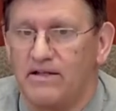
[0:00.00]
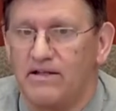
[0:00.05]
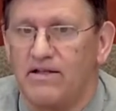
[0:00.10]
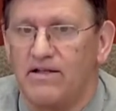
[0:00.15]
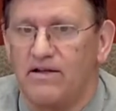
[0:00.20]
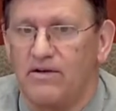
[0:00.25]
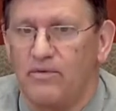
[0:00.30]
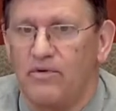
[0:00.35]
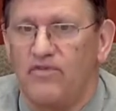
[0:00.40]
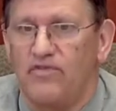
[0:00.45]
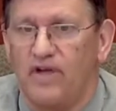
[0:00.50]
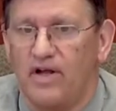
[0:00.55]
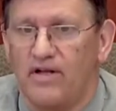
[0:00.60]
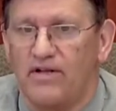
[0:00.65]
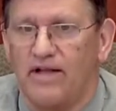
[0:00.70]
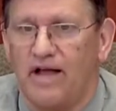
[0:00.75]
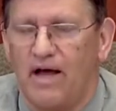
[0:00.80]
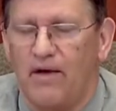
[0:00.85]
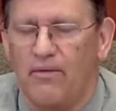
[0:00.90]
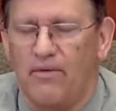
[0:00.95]
We've done a
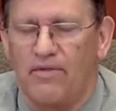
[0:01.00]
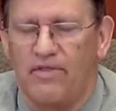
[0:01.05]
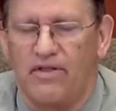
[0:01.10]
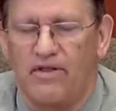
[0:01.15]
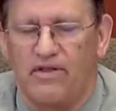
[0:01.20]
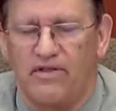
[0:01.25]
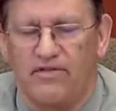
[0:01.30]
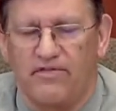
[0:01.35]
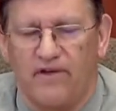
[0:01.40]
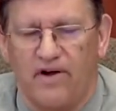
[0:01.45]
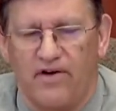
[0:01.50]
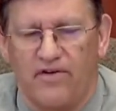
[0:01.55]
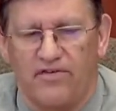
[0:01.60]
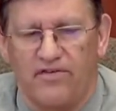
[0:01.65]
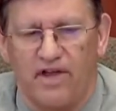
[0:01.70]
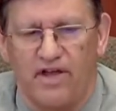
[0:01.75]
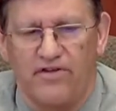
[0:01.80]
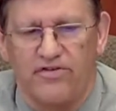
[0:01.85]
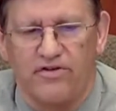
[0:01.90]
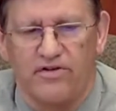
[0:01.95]
lot with the fire
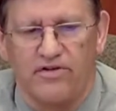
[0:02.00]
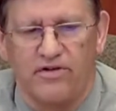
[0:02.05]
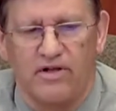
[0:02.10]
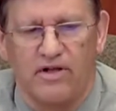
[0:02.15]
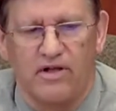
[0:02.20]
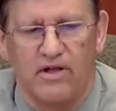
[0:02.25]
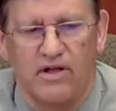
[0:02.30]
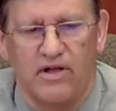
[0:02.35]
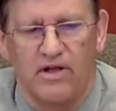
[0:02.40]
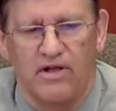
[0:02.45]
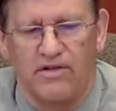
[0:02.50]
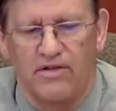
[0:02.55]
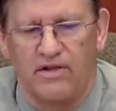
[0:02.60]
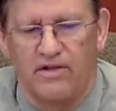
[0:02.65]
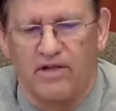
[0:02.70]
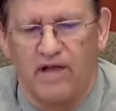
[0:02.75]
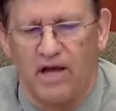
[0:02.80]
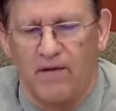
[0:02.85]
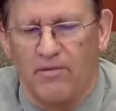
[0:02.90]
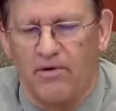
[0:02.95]
station, the
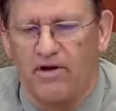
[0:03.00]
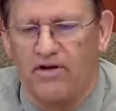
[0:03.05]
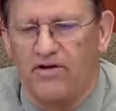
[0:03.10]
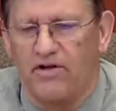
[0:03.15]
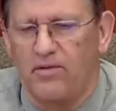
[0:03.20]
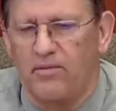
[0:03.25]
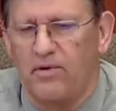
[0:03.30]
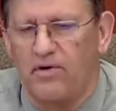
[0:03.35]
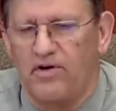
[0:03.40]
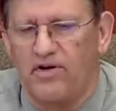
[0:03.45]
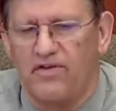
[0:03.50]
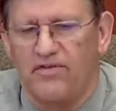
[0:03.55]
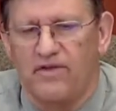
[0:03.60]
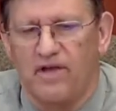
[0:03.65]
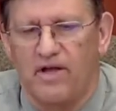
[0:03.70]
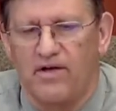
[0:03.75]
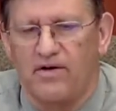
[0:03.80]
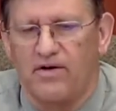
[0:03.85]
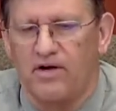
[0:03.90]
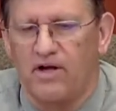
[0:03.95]
library and community
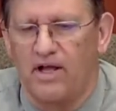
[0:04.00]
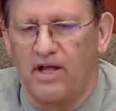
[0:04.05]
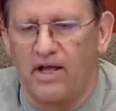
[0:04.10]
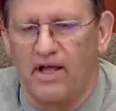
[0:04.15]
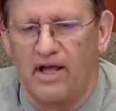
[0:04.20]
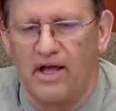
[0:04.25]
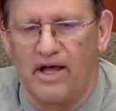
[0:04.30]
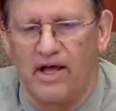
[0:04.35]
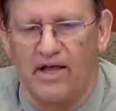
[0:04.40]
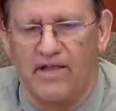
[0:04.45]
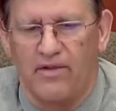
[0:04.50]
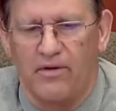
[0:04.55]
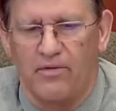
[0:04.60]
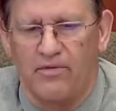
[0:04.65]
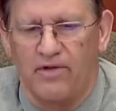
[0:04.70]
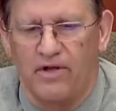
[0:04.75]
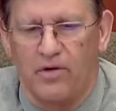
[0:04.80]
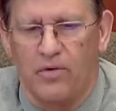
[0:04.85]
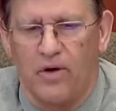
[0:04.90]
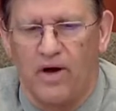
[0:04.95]
center,
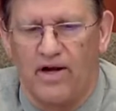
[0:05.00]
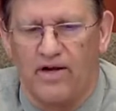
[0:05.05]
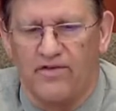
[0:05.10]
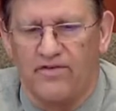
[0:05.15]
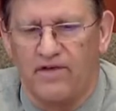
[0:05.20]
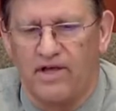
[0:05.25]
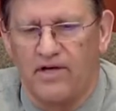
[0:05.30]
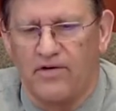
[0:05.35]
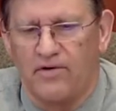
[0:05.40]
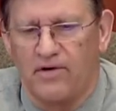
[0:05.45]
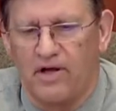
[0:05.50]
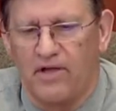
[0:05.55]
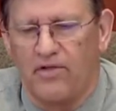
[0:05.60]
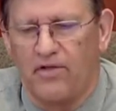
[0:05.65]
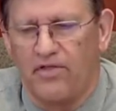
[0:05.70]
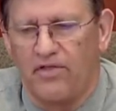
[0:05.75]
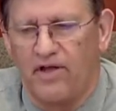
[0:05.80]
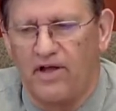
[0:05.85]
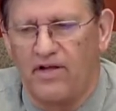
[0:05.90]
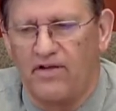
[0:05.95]
the aquatic center, and other
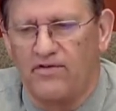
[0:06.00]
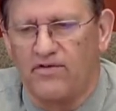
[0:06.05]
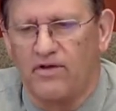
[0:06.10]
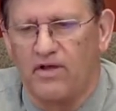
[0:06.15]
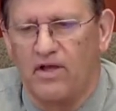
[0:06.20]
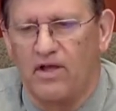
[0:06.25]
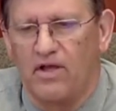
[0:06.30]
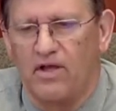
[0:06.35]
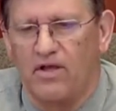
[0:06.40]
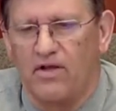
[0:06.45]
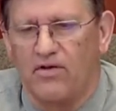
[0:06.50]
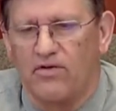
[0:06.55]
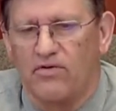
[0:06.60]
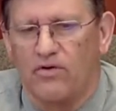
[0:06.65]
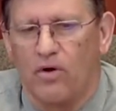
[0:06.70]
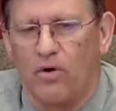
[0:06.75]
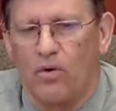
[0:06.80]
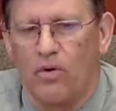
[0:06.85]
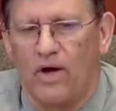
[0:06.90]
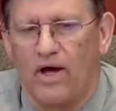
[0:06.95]
things.
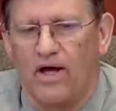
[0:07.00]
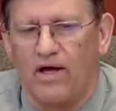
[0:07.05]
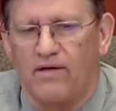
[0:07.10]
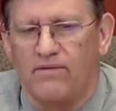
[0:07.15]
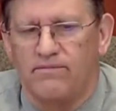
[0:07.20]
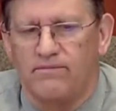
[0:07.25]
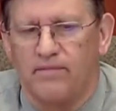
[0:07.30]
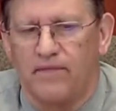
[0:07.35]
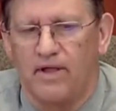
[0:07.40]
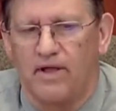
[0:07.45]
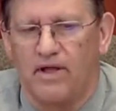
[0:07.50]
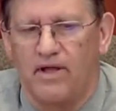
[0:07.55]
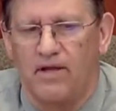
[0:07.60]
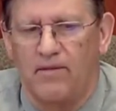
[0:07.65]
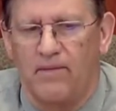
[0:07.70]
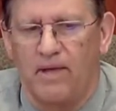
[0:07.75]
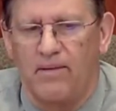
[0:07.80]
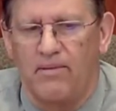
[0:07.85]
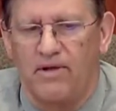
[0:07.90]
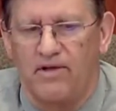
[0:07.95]
So it
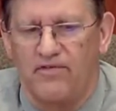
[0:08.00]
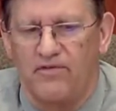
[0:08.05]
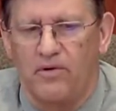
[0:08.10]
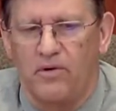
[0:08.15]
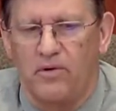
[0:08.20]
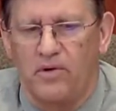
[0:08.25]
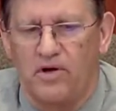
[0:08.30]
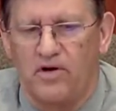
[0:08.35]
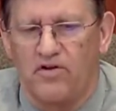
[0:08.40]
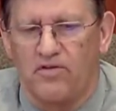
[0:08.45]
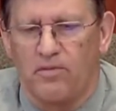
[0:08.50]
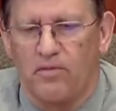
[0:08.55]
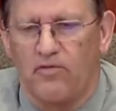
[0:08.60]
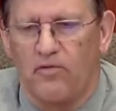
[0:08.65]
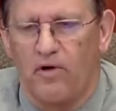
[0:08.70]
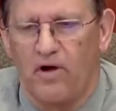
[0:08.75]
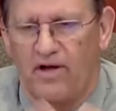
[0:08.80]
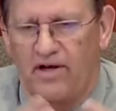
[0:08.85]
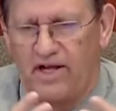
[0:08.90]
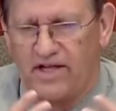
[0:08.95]
may be a few years
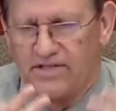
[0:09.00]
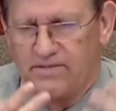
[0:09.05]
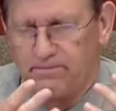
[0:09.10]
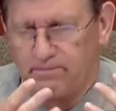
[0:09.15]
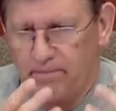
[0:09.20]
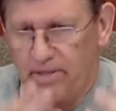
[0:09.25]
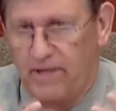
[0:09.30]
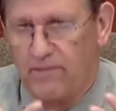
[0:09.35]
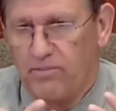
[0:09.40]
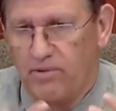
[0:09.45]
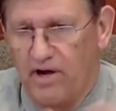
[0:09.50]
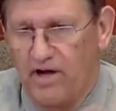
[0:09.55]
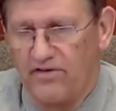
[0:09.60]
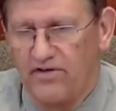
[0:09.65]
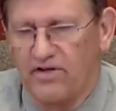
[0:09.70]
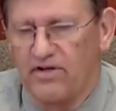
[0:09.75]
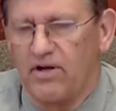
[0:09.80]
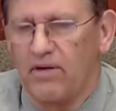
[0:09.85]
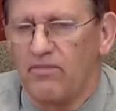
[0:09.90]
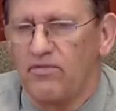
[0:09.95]
before our next big
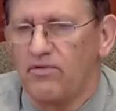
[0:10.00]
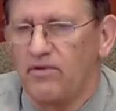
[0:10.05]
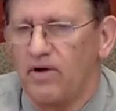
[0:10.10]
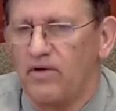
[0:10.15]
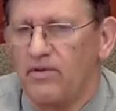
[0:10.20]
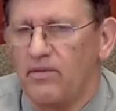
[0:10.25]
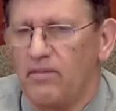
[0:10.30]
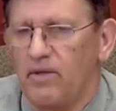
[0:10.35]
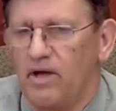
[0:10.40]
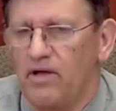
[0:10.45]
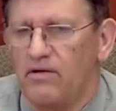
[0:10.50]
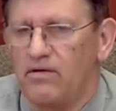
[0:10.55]
project comes around the bend.